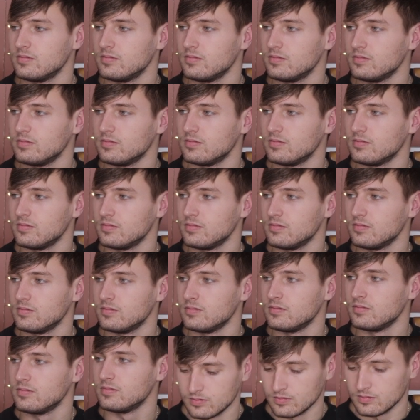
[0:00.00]

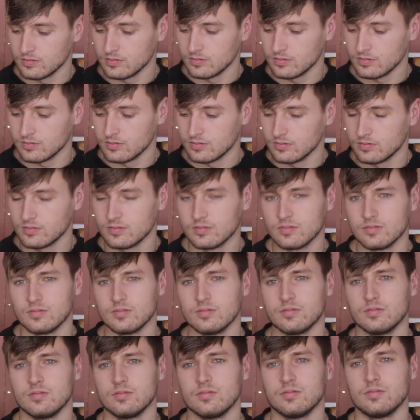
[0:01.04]

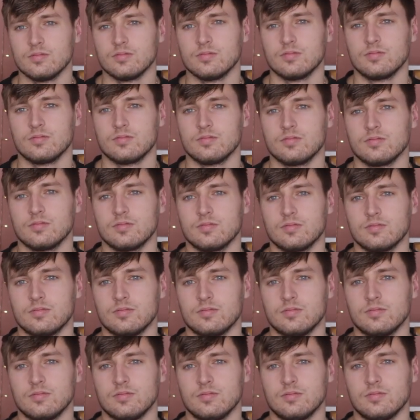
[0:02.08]

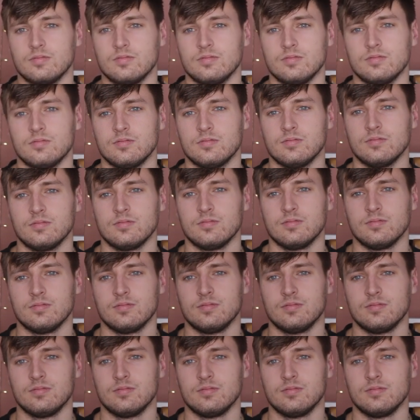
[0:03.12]
[no speech]